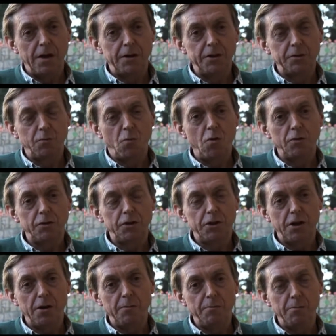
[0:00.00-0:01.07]
That is what
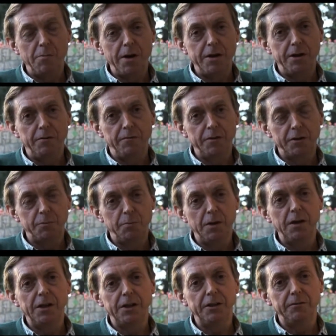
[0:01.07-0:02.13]
many of us
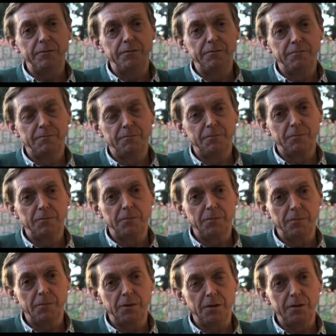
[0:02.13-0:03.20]
believe,
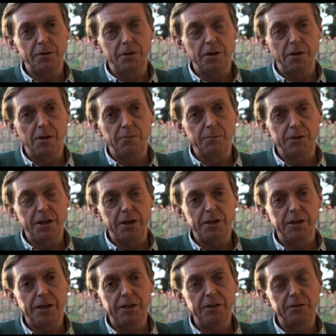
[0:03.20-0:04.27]
that
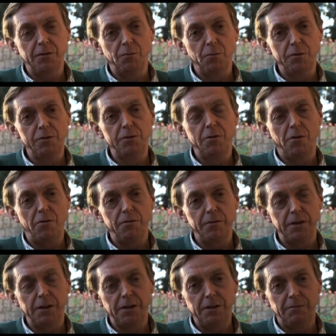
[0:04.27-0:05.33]
Ted Heath was not
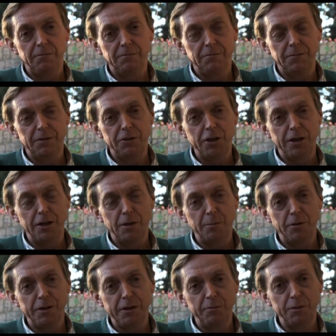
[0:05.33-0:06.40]
the
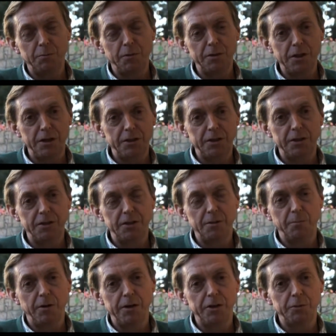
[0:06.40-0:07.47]
gentleman he was presented to
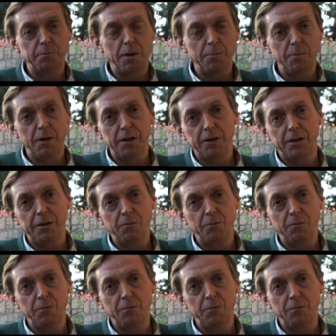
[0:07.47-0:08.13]
the British public.